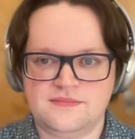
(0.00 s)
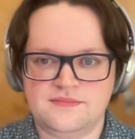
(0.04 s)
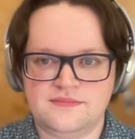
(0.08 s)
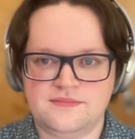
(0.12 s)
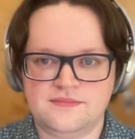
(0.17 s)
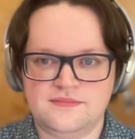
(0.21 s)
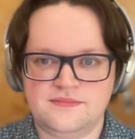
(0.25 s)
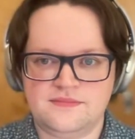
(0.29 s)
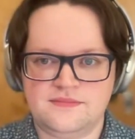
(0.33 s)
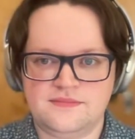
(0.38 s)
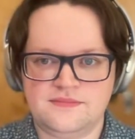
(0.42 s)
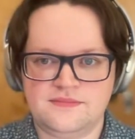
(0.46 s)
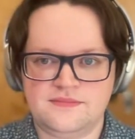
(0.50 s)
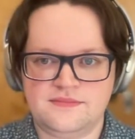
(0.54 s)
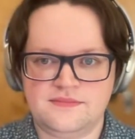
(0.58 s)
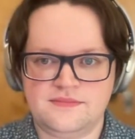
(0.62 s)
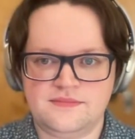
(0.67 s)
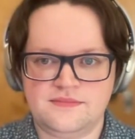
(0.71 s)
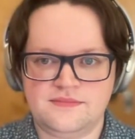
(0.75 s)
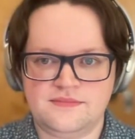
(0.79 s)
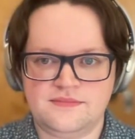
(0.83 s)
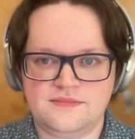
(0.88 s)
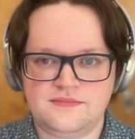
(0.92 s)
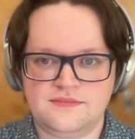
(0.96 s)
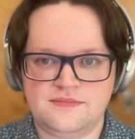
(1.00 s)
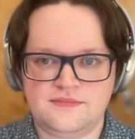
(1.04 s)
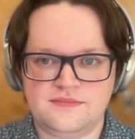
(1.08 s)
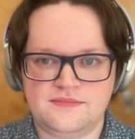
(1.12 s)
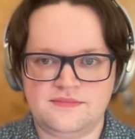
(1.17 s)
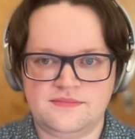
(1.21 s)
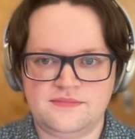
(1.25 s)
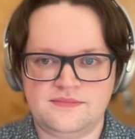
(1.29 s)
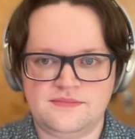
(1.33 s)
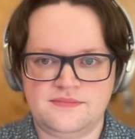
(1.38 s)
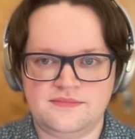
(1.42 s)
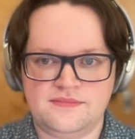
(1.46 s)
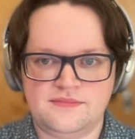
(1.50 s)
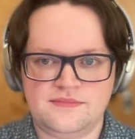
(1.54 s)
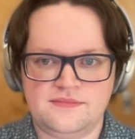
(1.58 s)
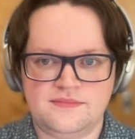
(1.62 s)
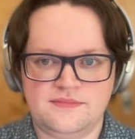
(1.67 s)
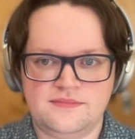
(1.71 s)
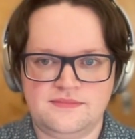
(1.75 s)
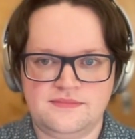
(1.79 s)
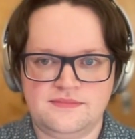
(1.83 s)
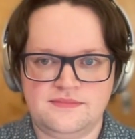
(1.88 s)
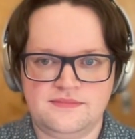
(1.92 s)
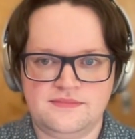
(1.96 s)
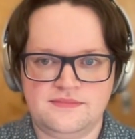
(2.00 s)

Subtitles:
[no speech]